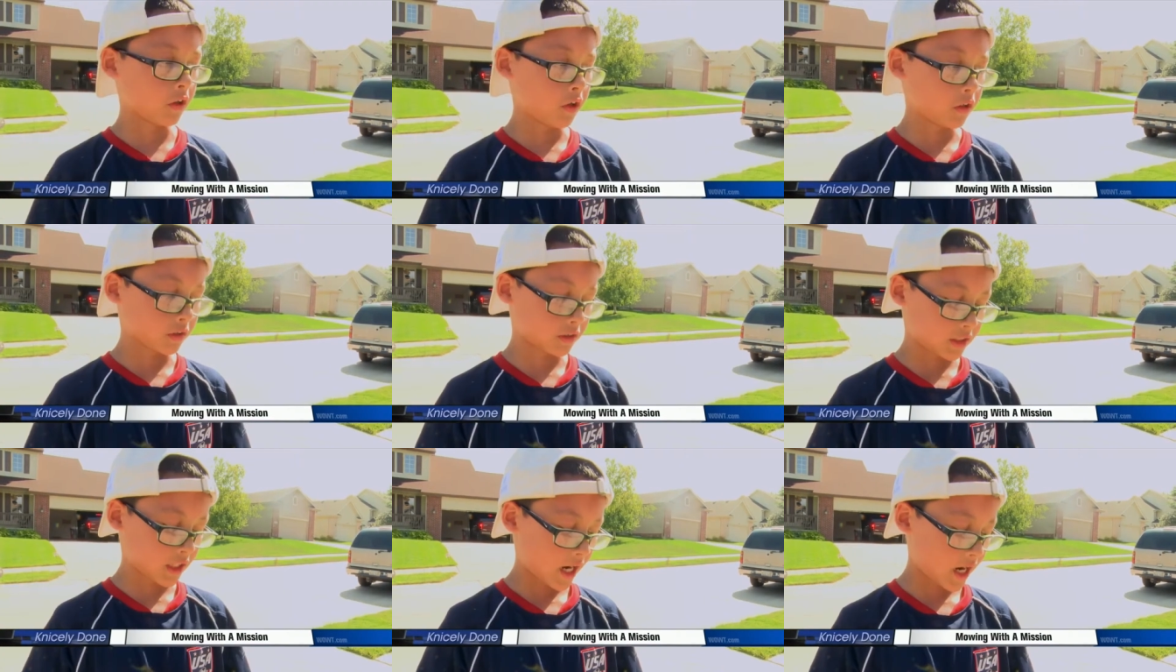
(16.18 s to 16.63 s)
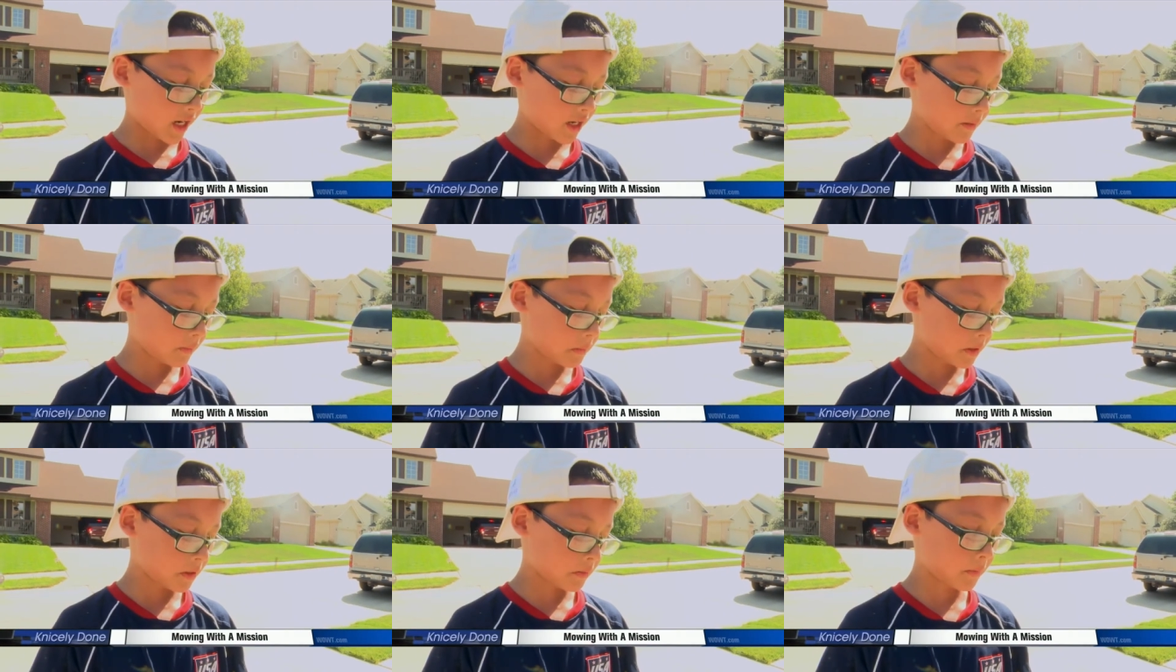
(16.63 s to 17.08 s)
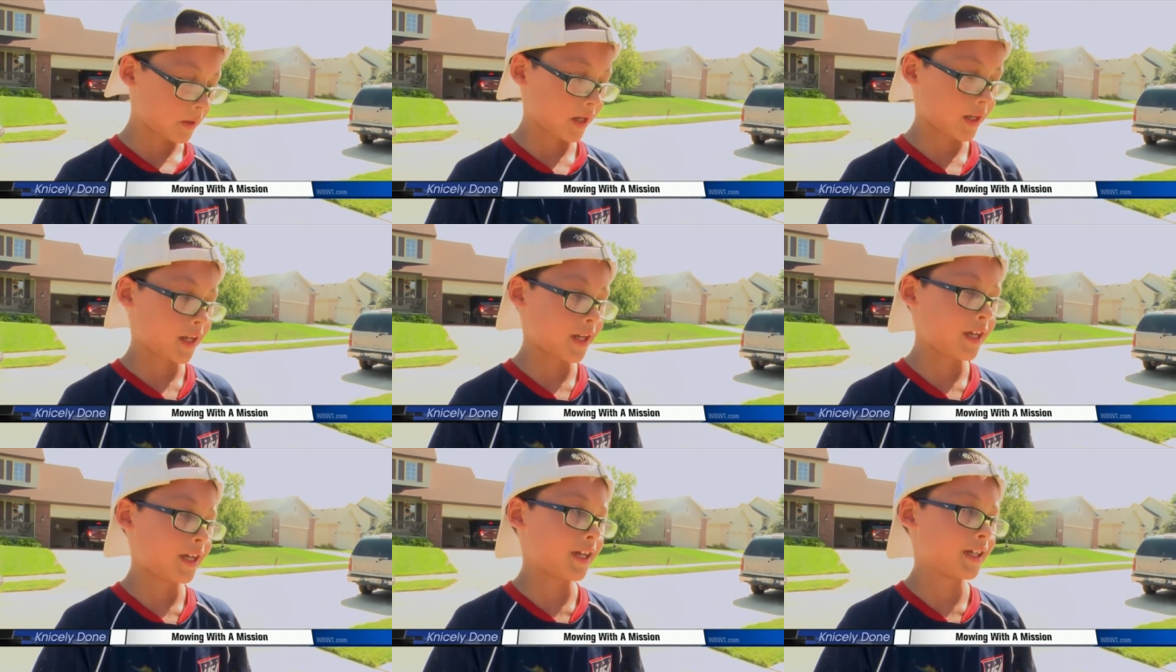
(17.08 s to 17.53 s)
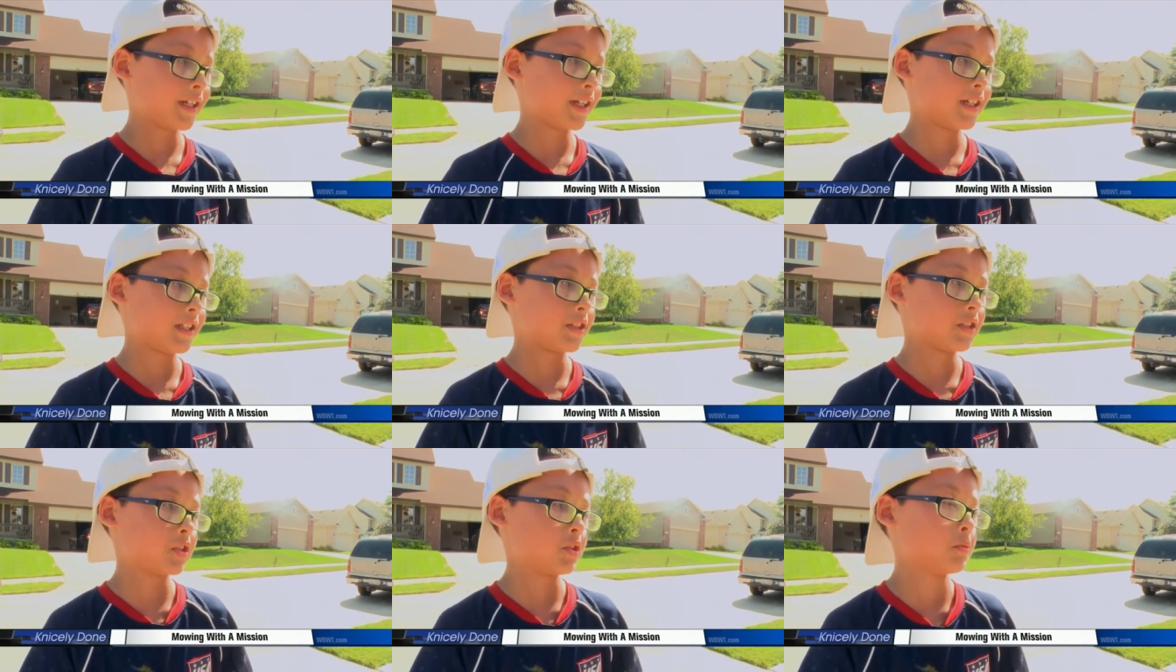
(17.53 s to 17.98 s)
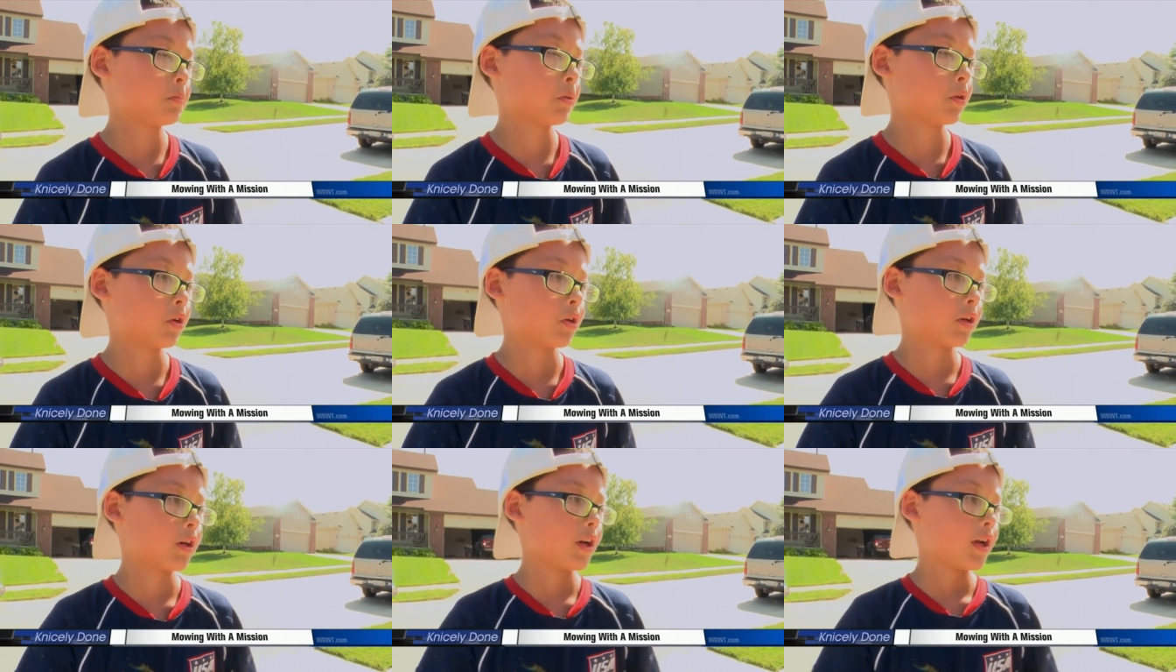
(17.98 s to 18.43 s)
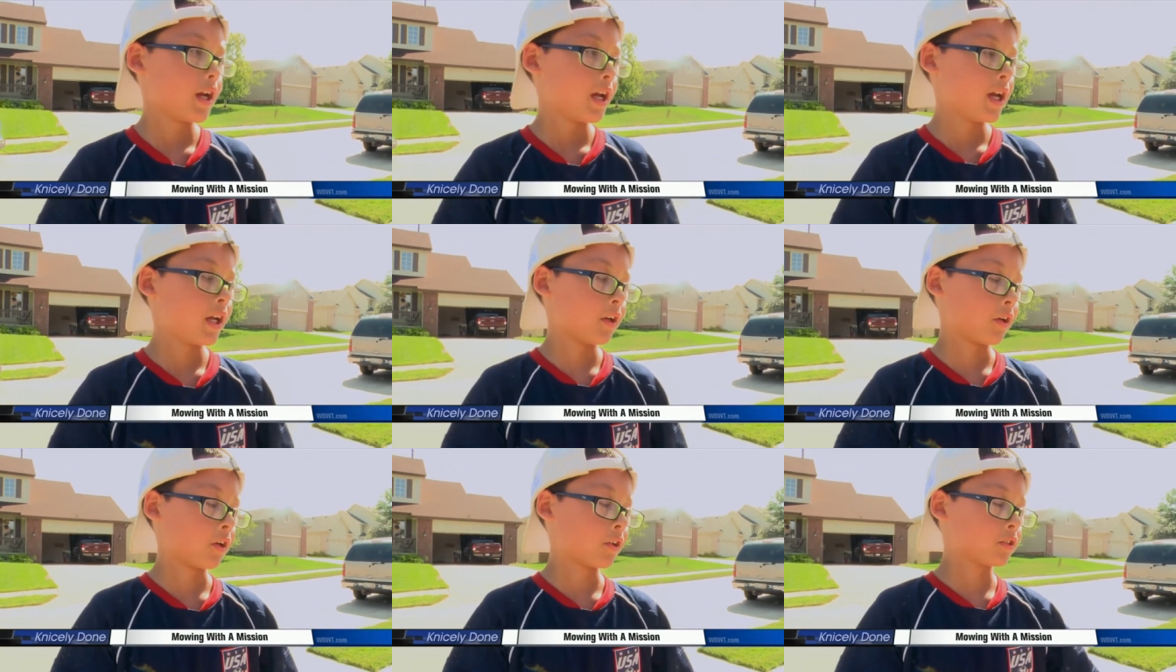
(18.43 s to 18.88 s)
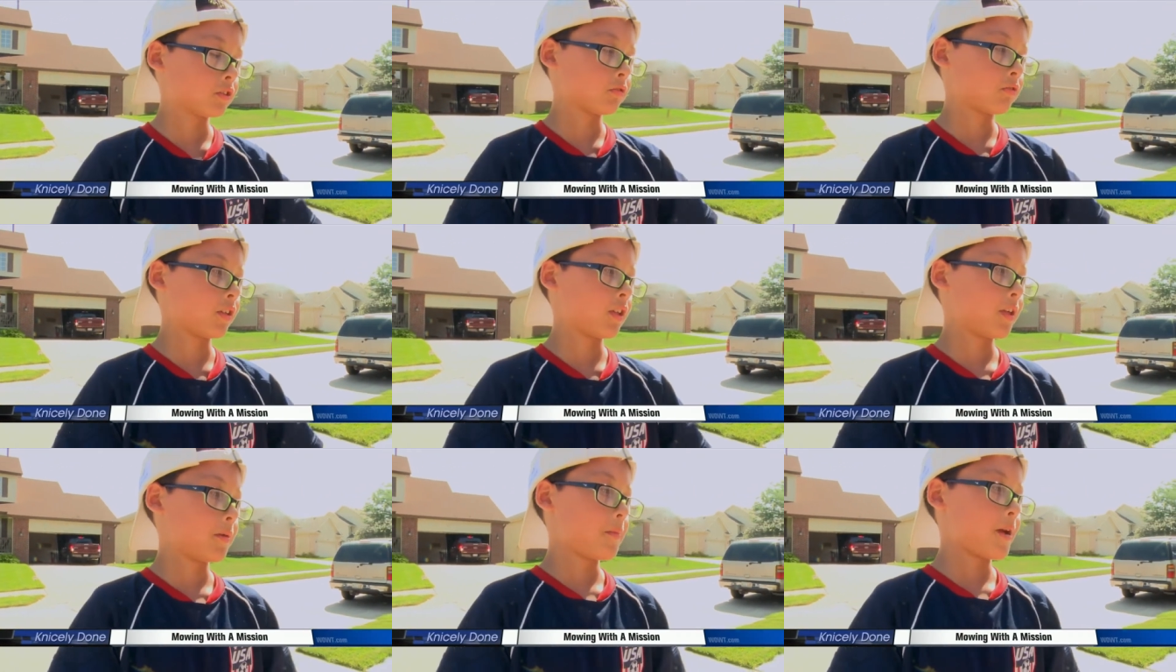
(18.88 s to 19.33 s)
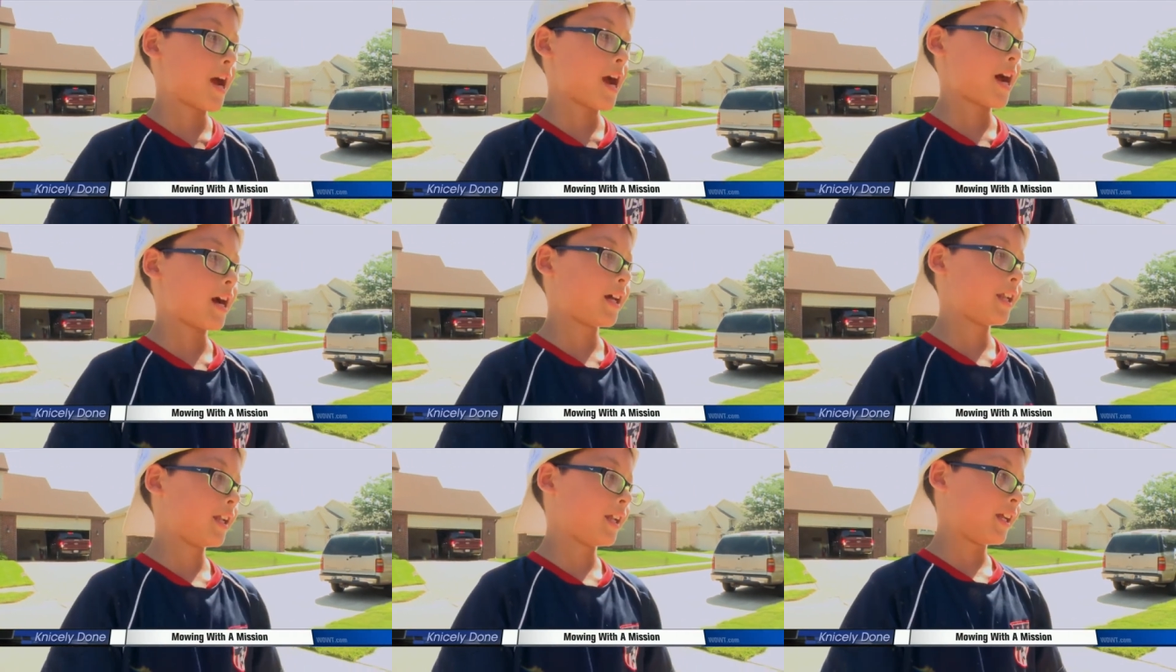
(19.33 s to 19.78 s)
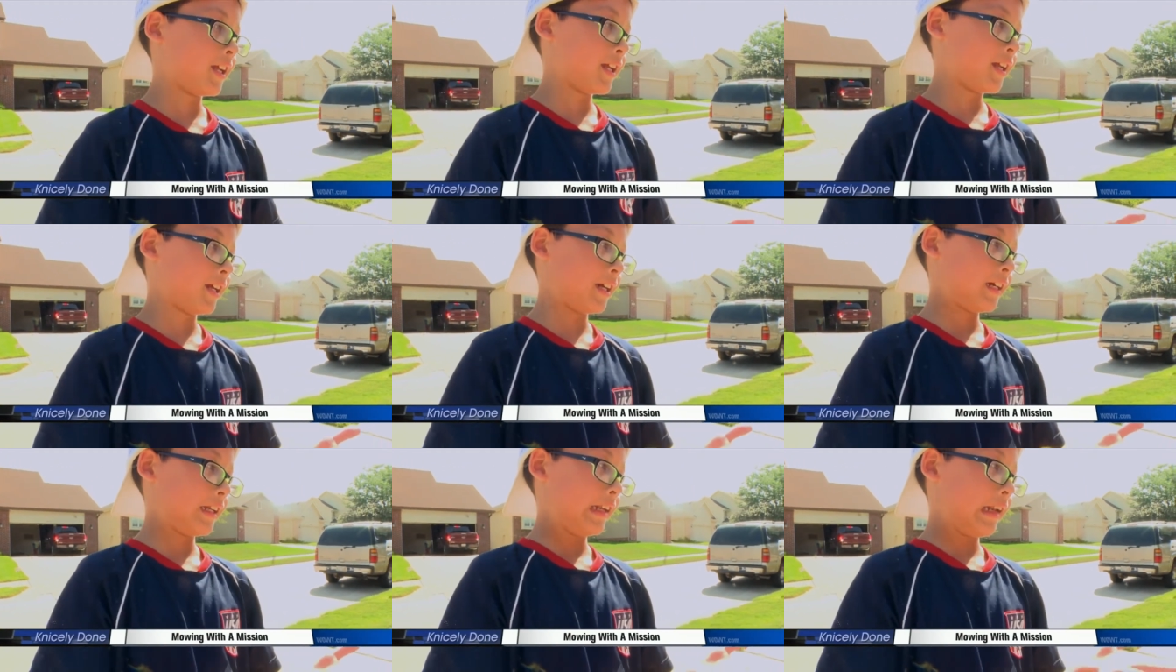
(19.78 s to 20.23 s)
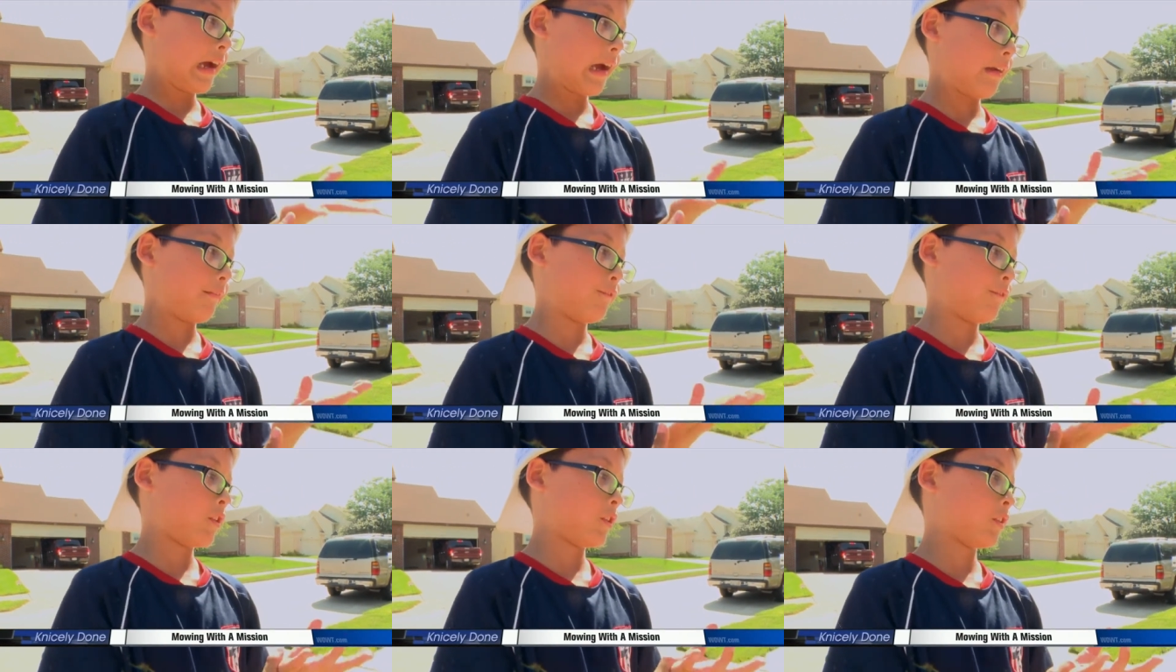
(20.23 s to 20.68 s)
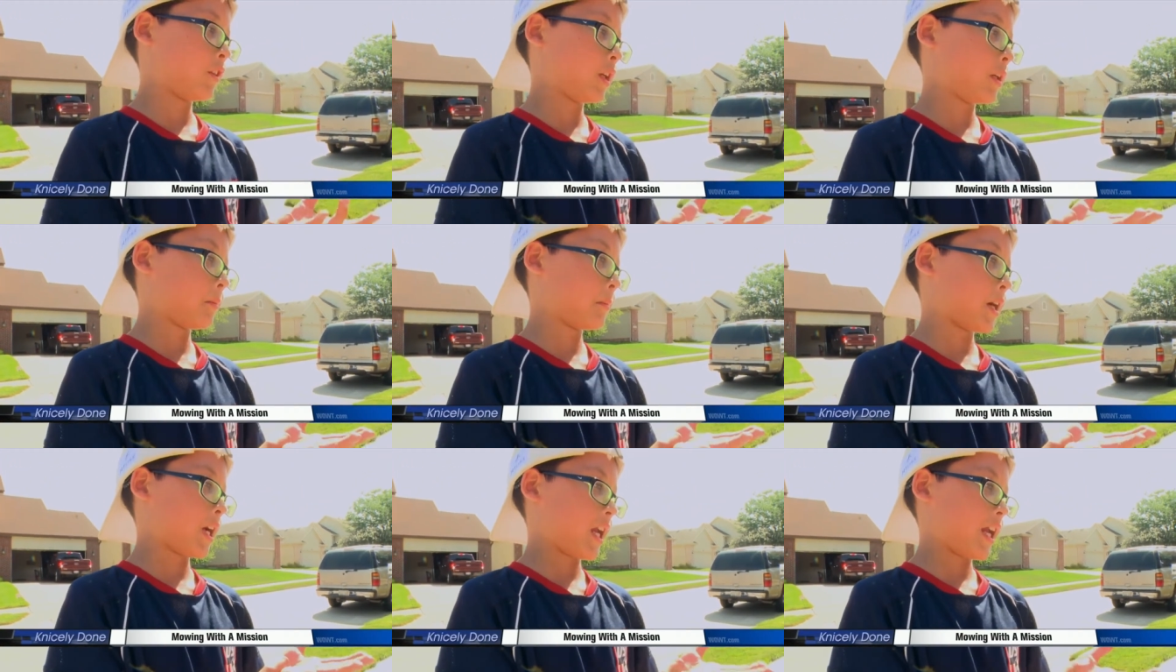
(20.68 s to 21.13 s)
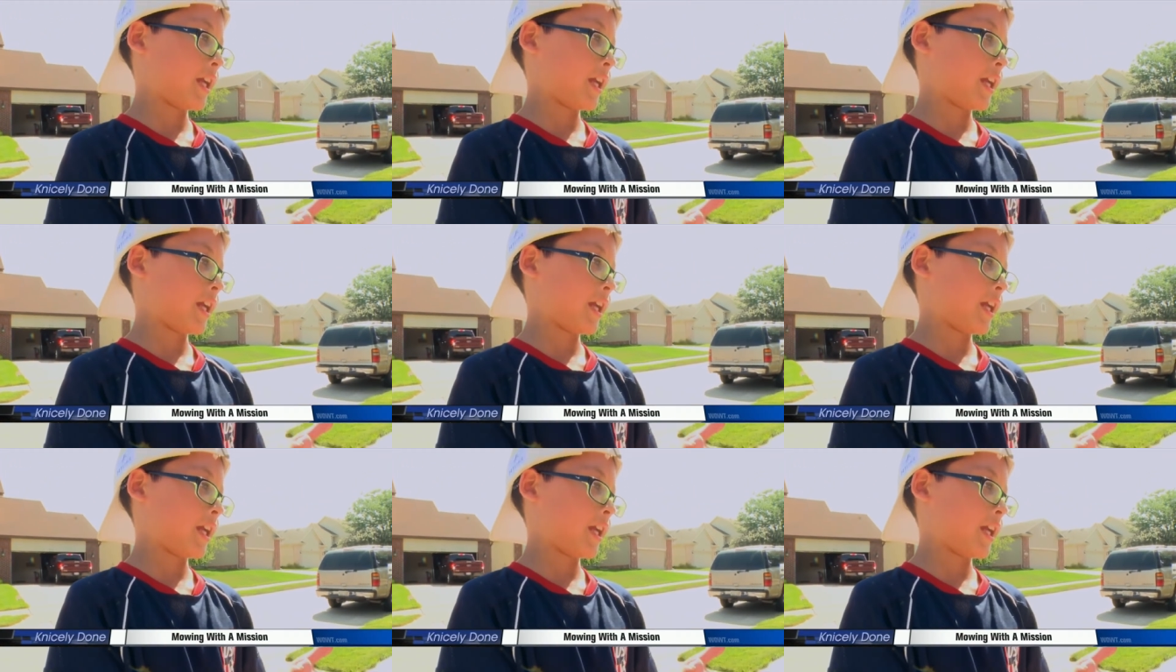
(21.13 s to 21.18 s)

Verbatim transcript: long time. My hand gets super, it hurts really bad, and I feel like my